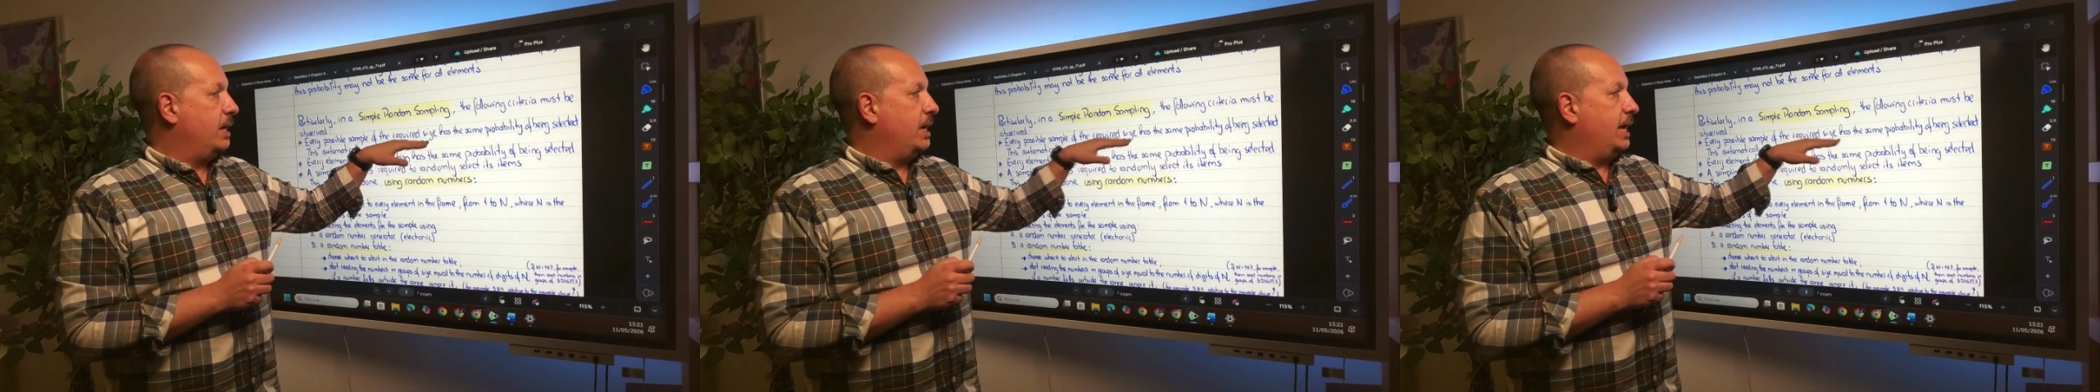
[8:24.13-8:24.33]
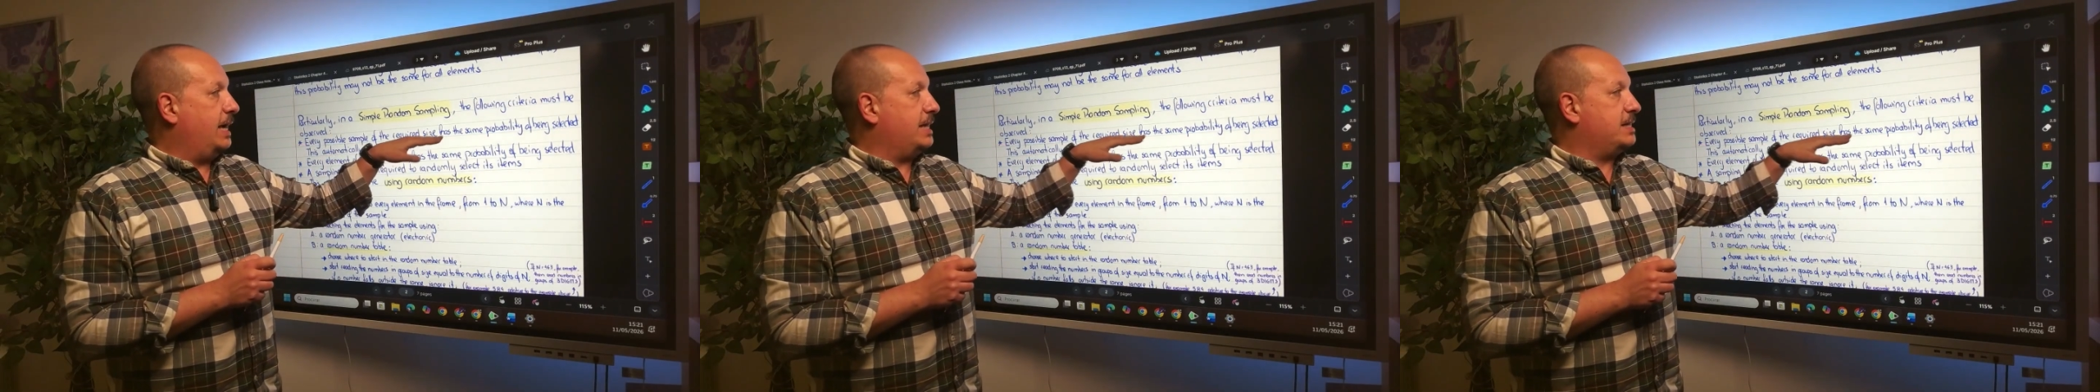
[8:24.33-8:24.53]

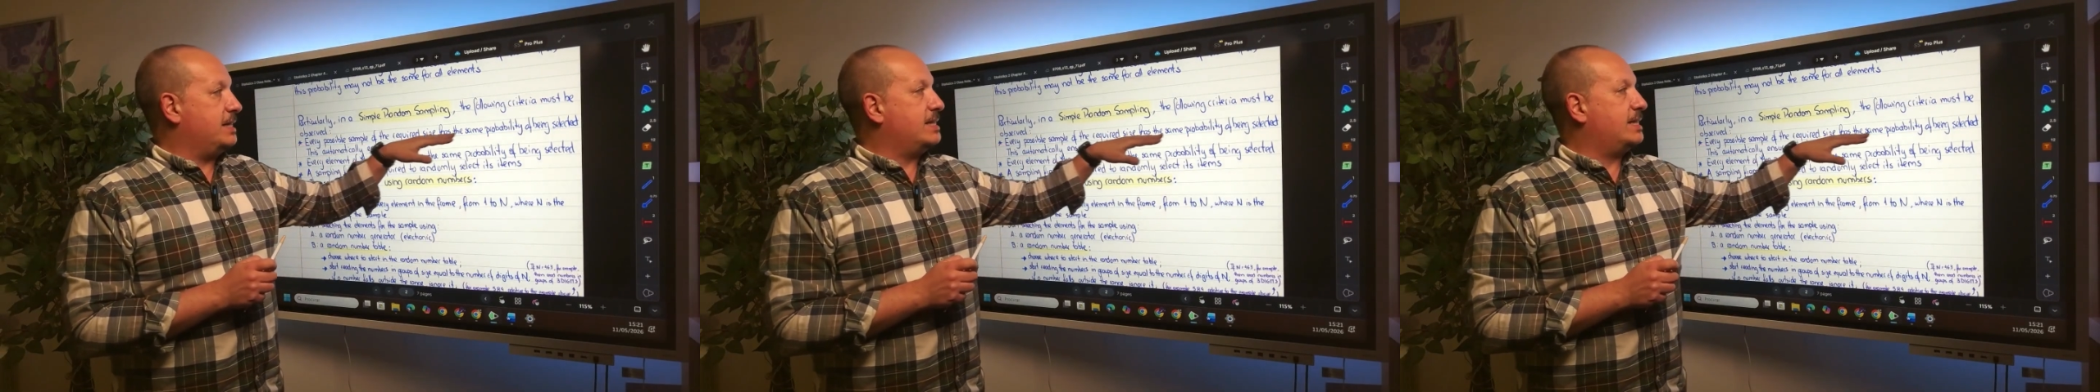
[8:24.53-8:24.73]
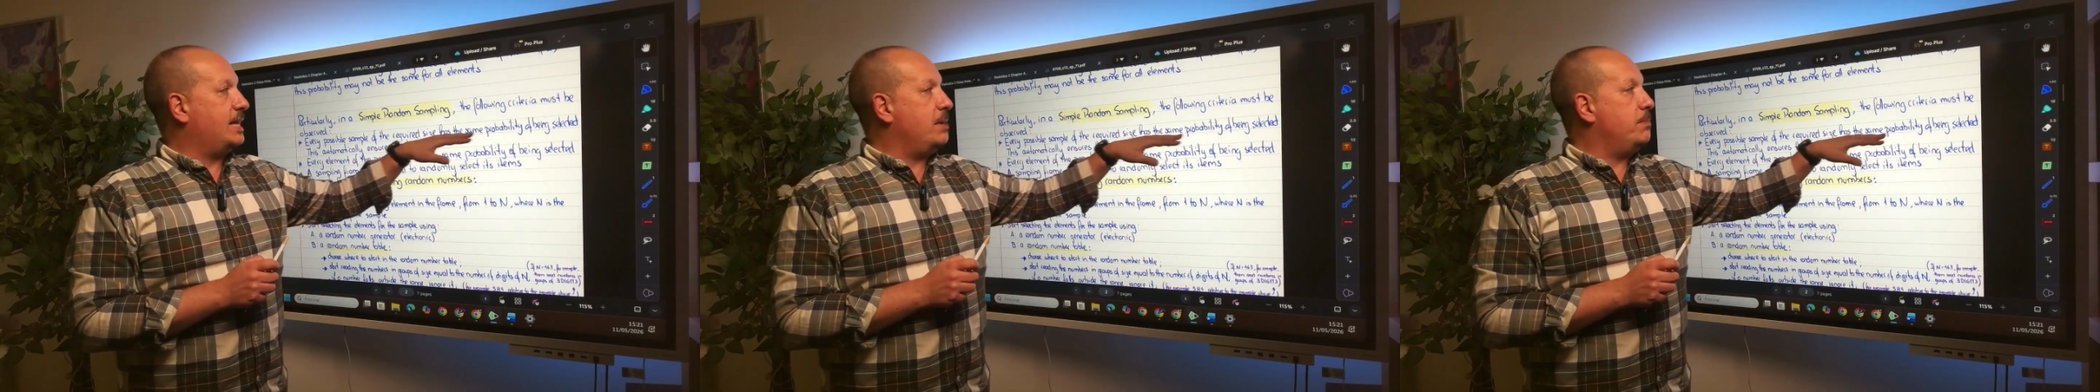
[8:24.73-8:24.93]
has the
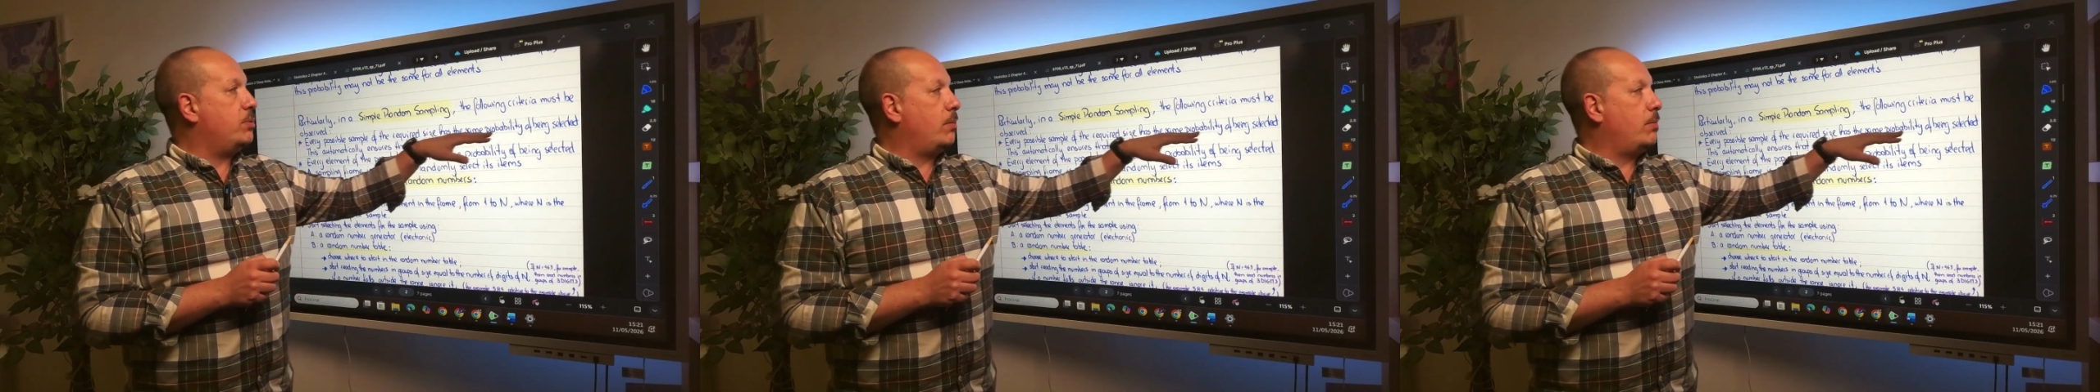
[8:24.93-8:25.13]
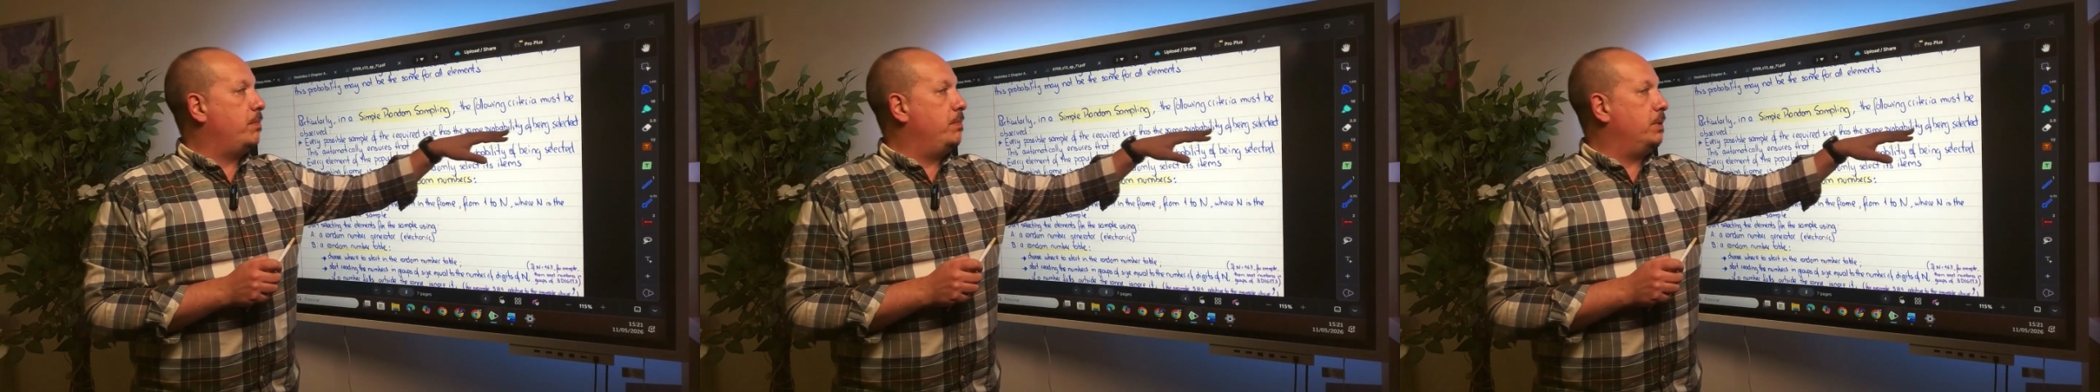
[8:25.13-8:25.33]
same
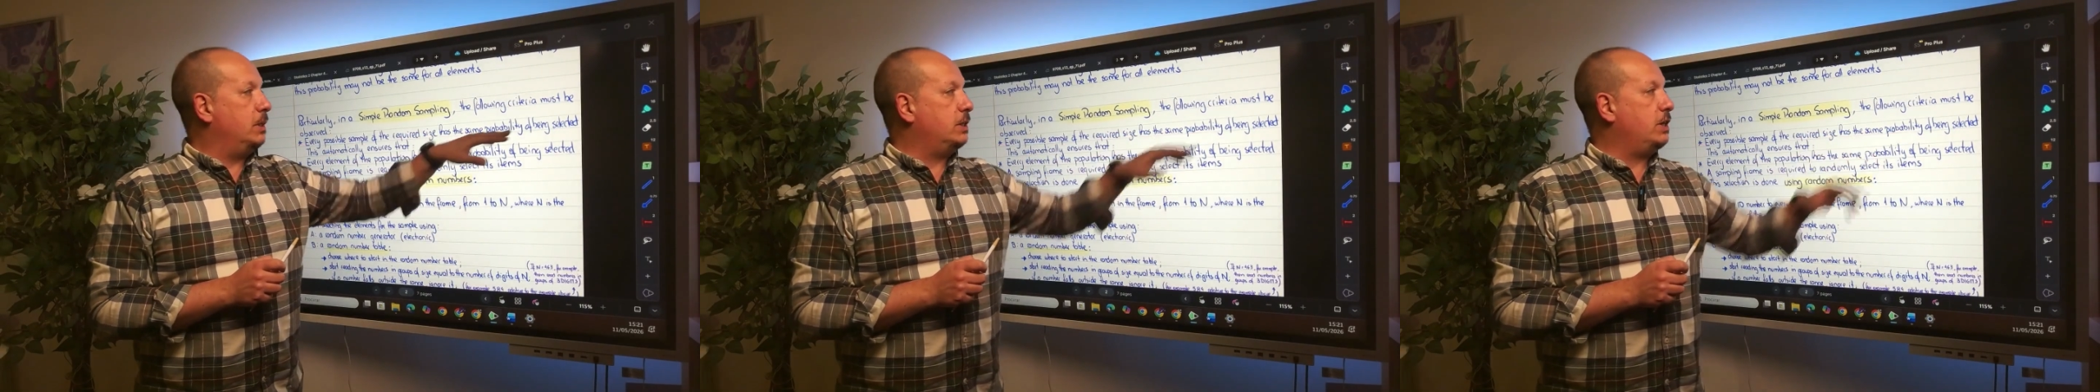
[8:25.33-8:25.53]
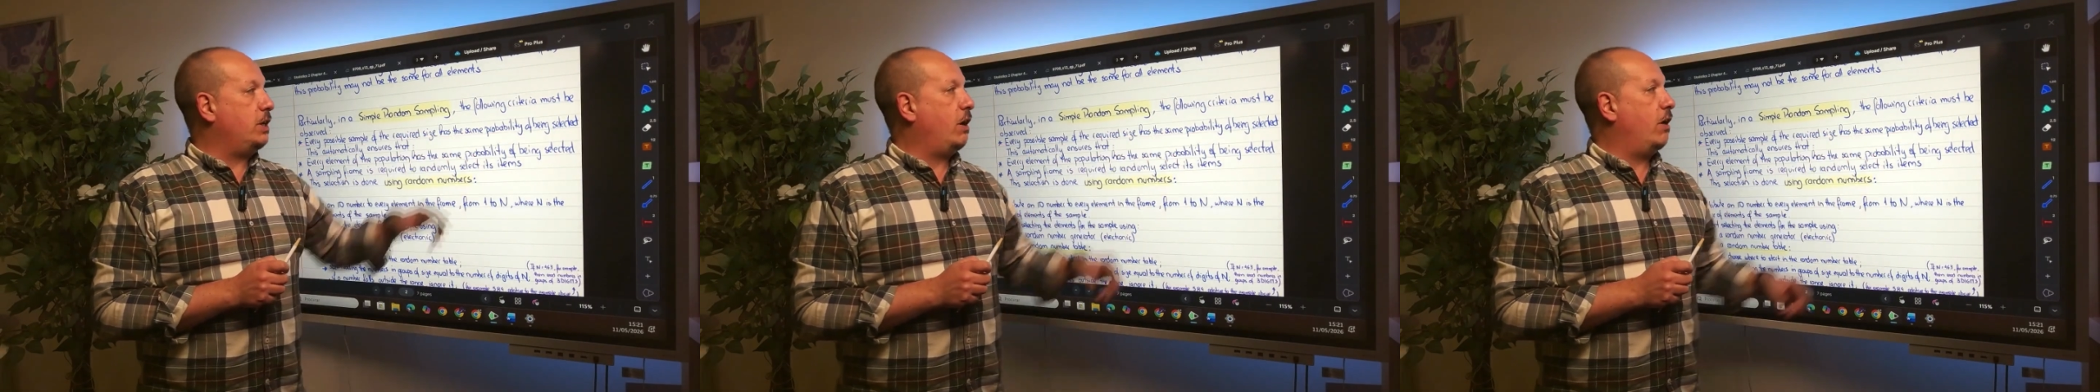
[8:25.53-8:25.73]

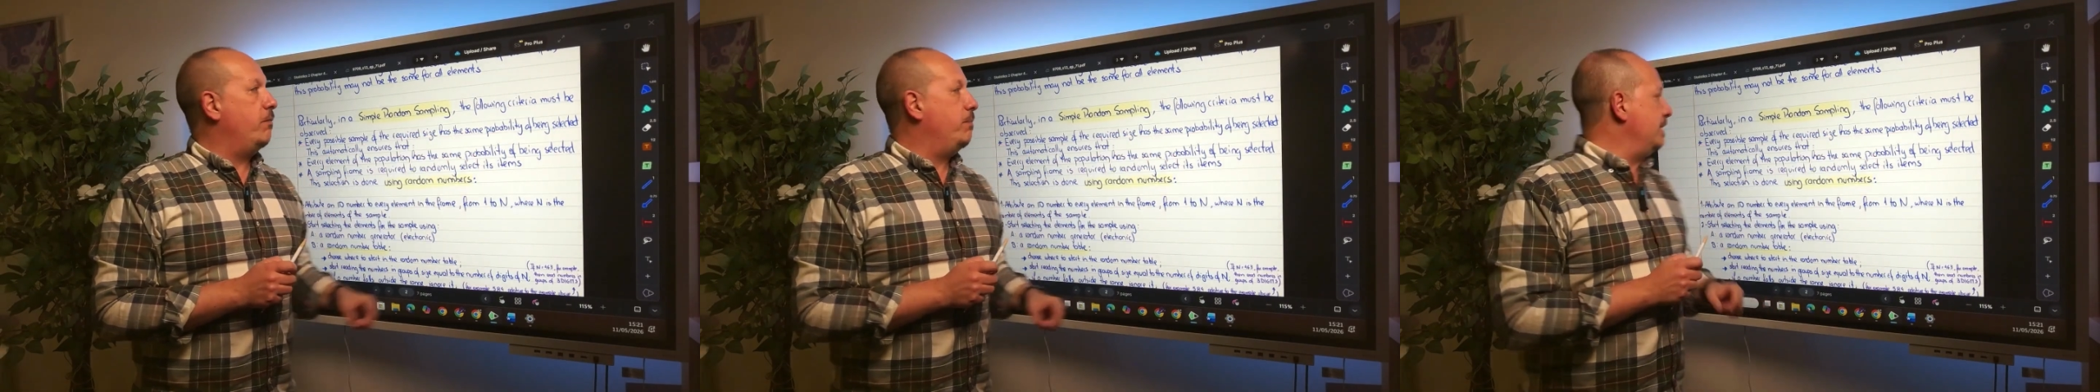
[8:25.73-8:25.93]
probability of being